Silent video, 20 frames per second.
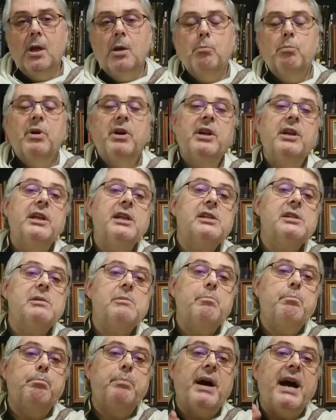But it is a
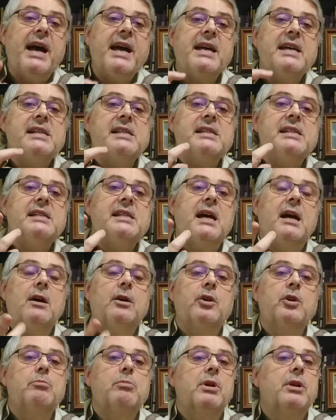biased
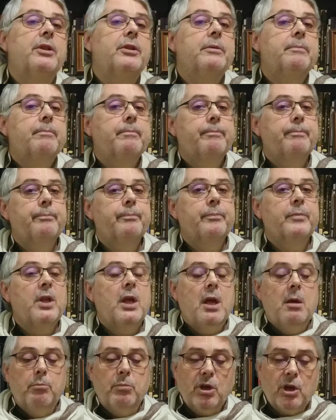argument.
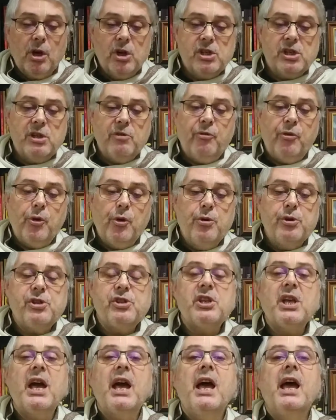Because if you
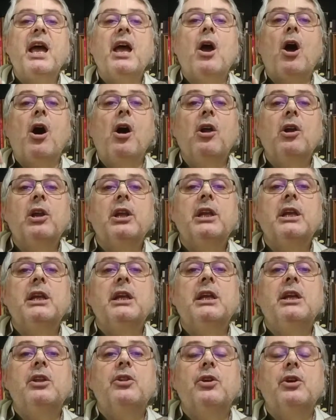say
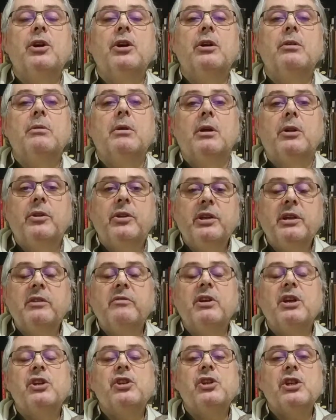only the
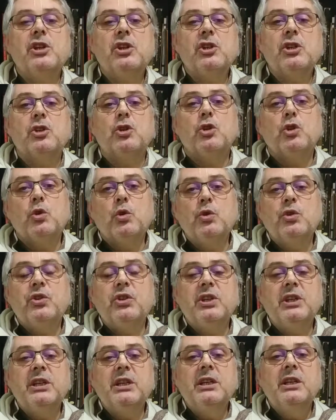Nirvishesha
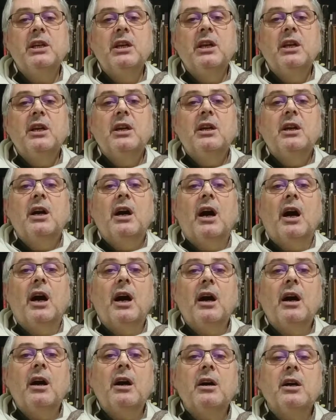Shruti
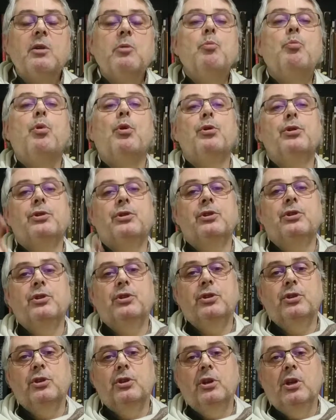are
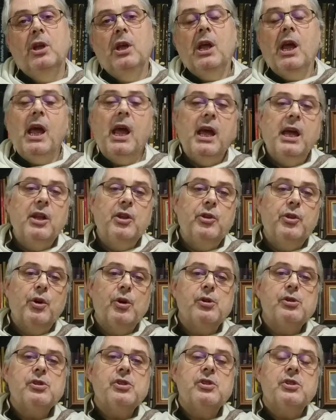important, and
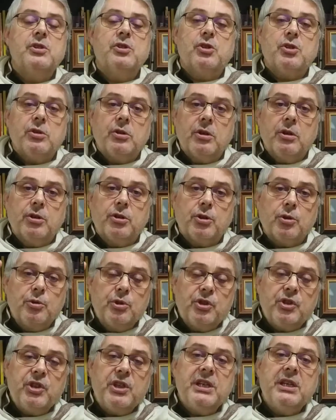those
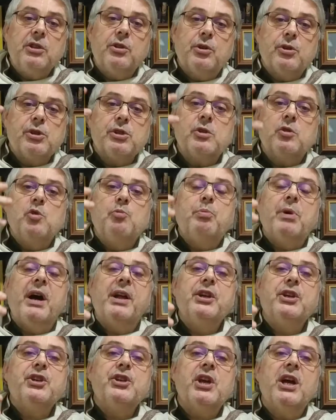Shruti, those
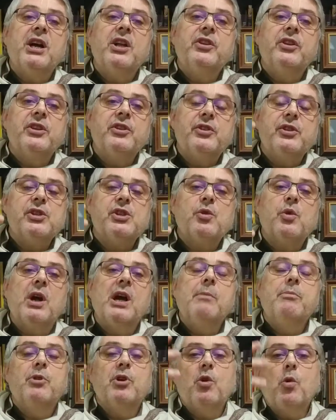Upanishad that
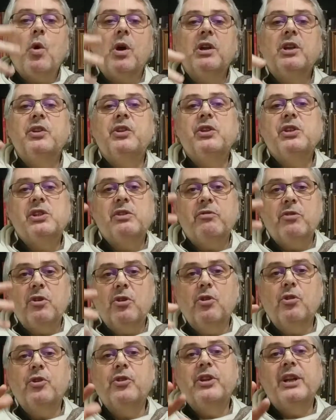describe the qualities of the
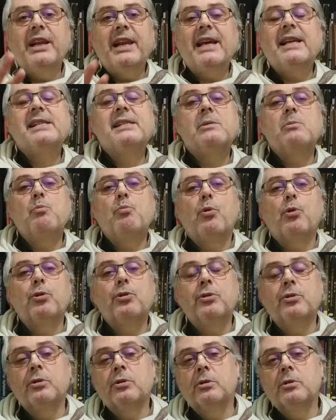Lord are less
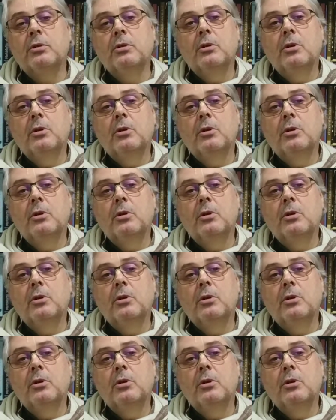important,